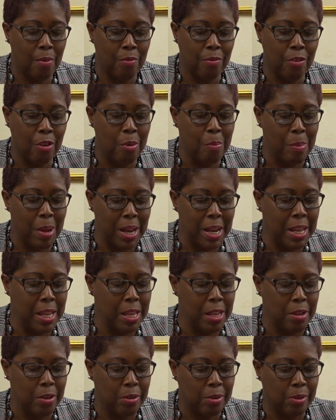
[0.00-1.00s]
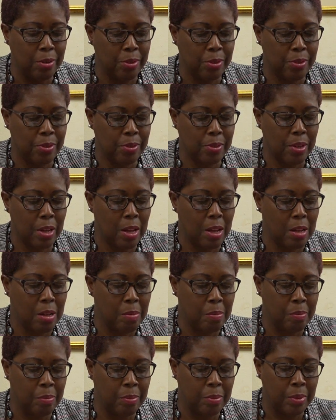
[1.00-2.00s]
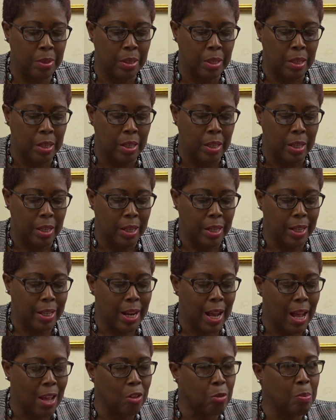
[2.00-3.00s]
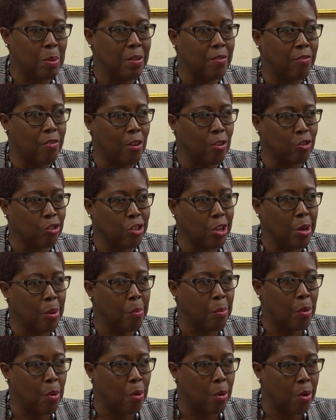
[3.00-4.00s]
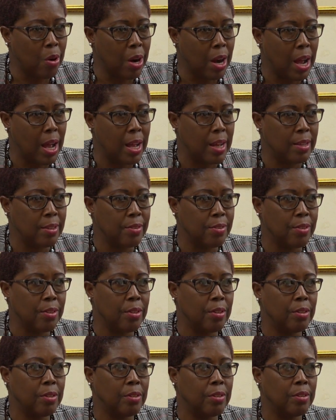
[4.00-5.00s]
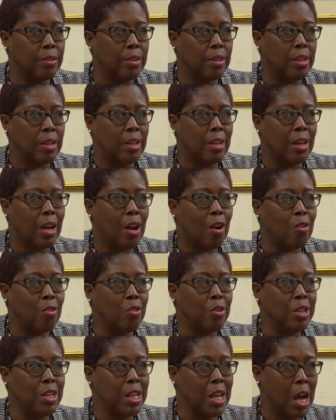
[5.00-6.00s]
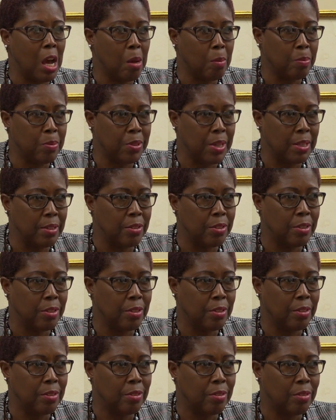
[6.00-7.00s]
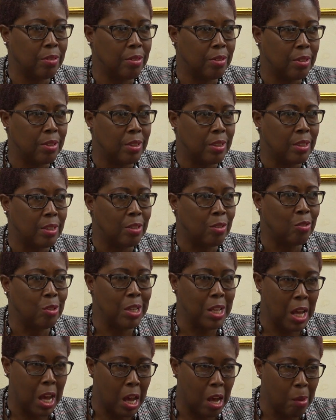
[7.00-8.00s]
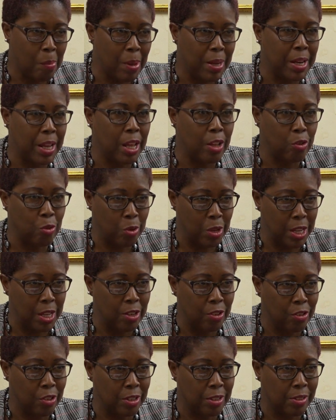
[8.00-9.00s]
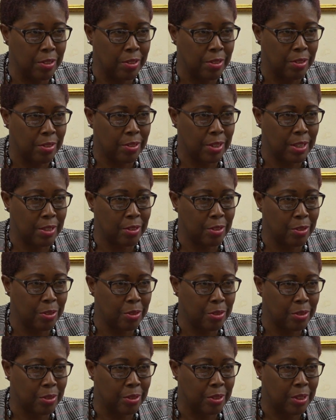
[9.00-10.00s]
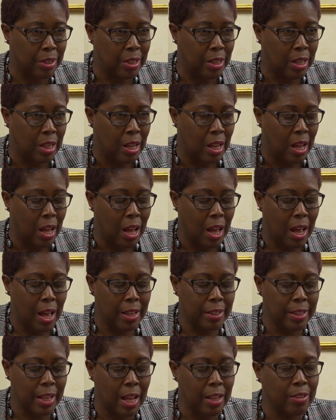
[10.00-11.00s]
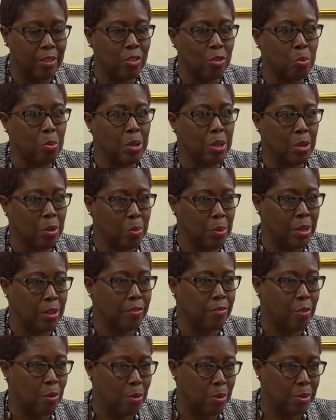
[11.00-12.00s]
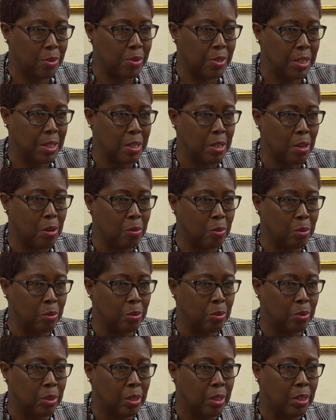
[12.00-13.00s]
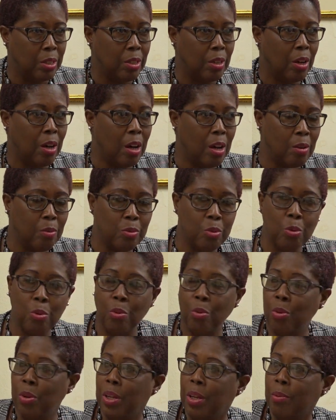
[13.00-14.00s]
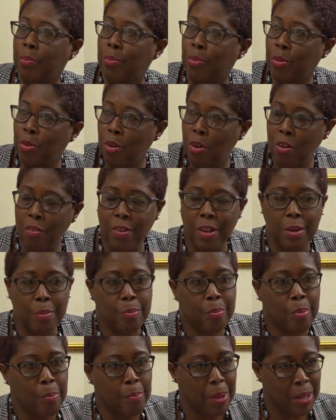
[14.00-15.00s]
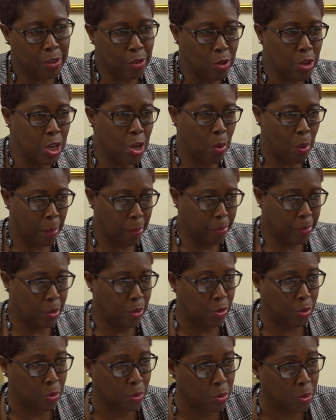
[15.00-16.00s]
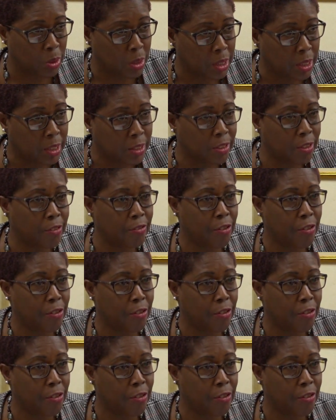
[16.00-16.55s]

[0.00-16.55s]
For many years, it has been functioning more as a rehab center, rehab and education center. And that is where we are focusing now. The Guyana Zoological Park has refrained from the acquisition